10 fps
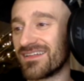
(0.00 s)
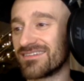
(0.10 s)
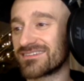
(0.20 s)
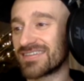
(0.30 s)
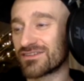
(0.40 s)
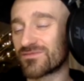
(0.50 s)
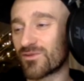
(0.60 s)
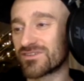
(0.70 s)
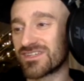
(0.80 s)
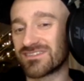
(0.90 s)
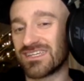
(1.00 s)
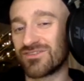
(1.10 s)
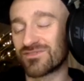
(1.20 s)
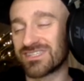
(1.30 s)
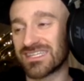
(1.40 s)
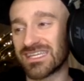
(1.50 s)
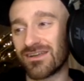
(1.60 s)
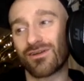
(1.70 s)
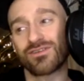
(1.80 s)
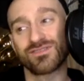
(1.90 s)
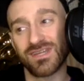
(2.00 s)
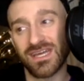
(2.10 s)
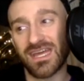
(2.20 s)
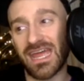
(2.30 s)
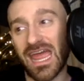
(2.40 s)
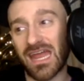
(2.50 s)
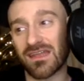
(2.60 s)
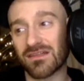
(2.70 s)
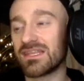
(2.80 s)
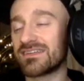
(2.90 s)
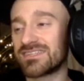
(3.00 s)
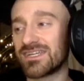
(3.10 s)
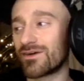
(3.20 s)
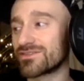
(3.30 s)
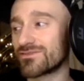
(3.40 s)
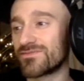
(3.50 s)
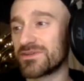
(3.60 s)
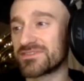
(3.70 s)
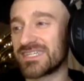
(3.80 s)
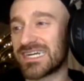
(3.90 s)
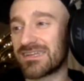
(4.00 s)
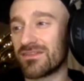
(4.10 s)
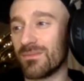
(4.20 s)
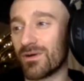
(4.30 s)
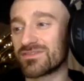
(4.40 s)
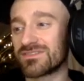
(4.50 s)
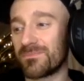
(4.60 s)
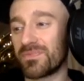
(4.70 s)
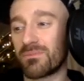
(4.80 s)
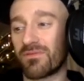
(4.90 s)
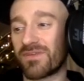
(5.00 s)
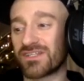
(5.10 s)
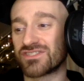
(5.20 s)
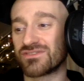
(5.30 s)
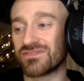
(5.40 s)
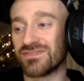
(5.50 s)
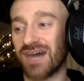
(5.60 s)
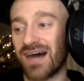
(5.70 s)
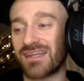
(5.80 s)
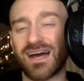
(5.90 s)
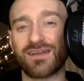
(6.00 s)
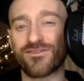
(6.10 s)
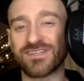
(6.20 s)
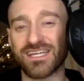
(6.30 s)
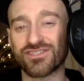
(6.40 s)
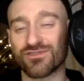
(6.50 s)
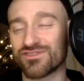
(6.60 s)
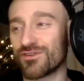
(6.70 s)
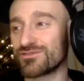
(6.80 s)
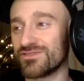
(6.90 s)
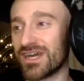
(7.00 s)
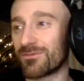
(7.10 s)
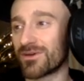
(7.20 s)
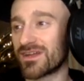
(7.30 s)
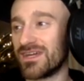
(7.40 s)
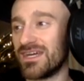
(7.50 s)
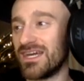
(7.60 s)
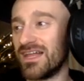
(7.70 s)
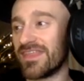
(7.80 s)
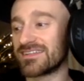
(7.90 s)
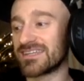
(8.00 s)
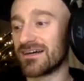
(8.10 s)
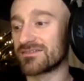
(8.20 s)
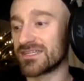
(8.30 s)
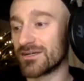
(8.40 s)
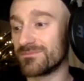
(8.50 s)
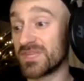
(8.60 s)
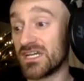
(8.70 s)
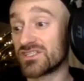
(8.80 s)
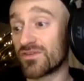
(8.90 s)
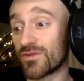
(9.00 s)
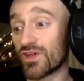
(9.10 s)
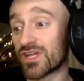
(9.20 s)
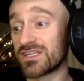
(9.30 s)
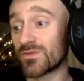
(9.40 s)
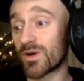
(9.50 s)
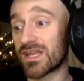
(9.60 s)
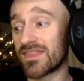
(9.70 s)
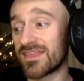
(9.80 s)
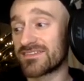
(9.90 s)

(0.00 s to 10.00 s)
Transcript: Salesforce has interesting leaders, and LinkedIn also feels like the most professional, non-confrontational social network that's out there. So if you're looking to work at these